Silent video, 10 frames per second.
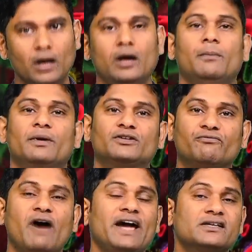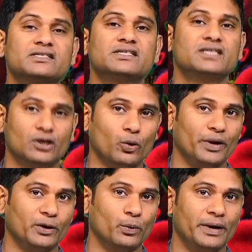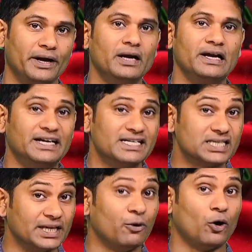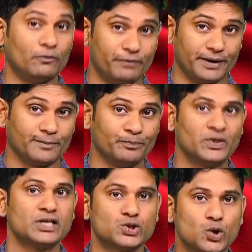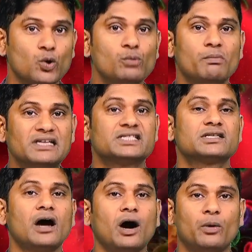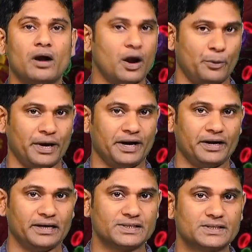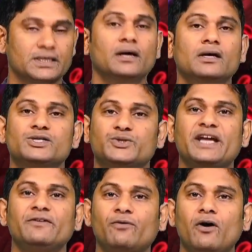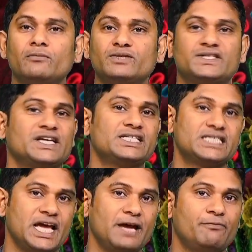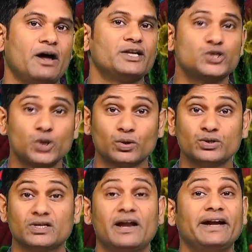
But the virus isn't going away, it is evolving. So must our awareness. Stay informed, stay safe, and don't let